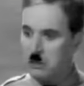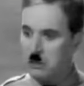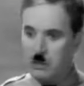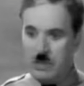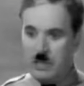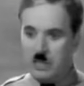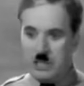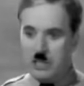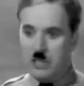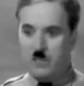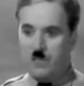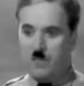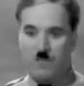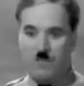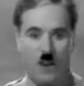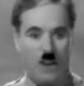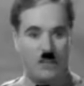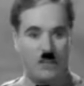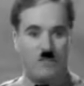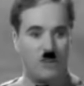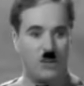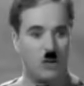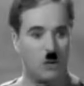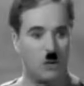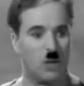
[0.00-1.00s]
Let us
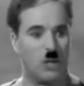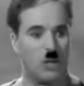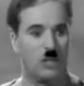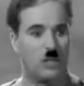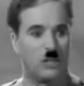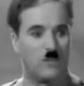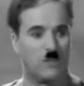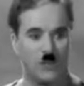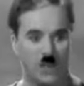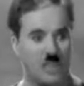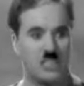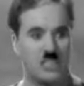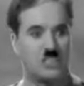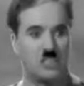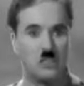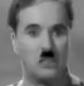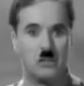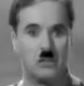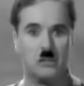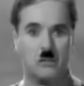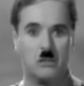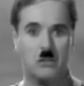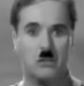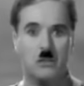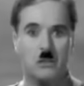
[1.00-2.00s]
fight for a world of reason,
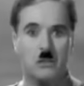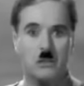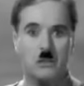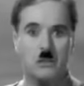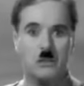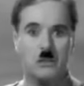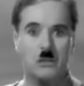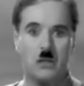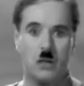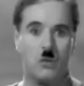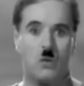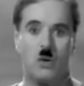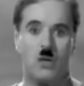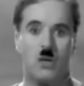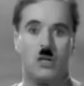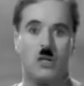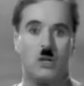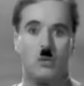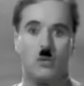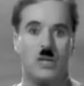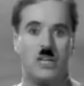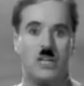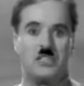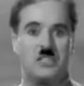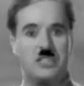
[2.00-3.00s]
a
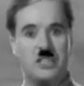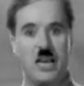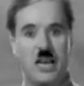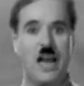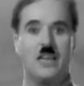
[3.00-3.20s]
world where